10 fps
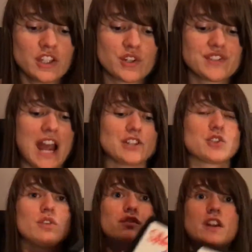your
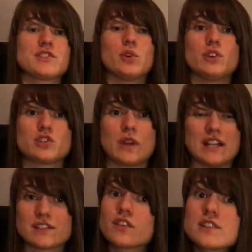sagittal, frontal, and
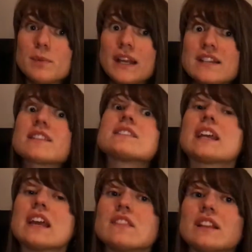transverse planes, because
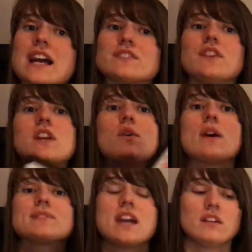like in the last video
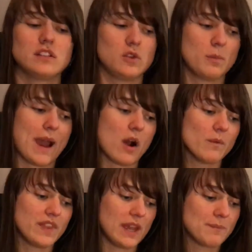I was telling you
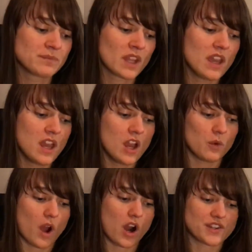about that
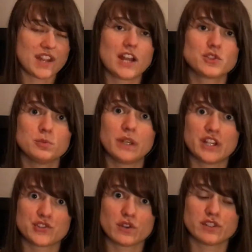our sagittal
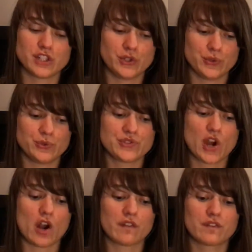plane is overused,
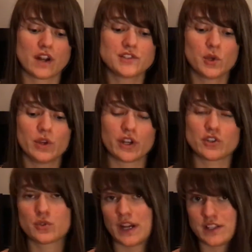our frontal and our
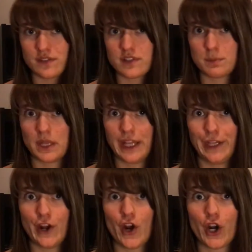transverse
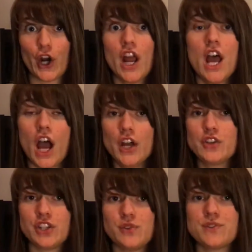plane are
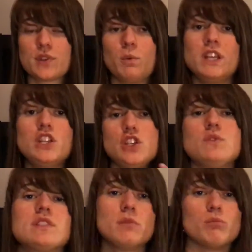underused. So we need to
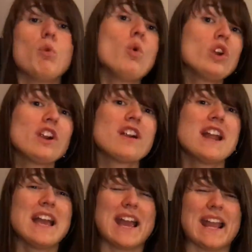use them more,
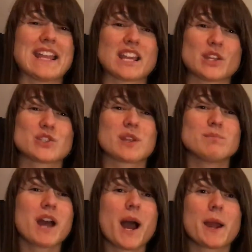and
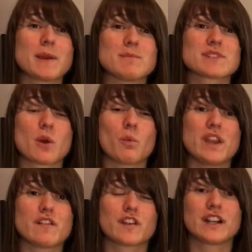sometimes
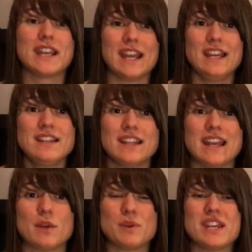we forget
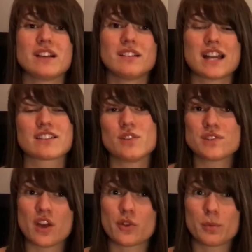and we neglect those
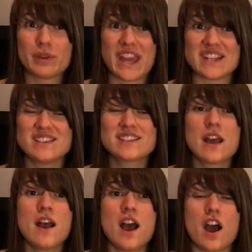other planes
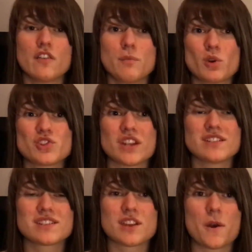of motion.
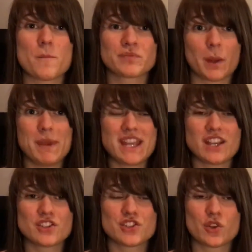So
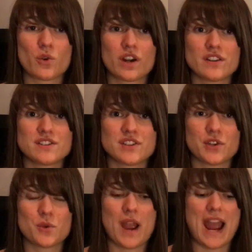making sure
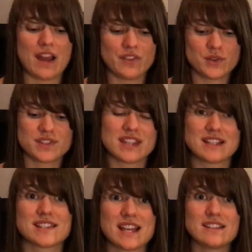to add those
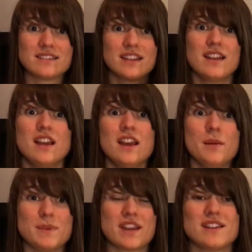things in
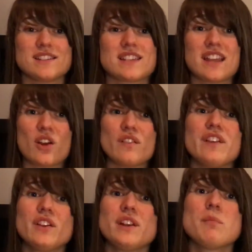because they are
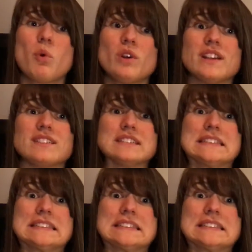very important.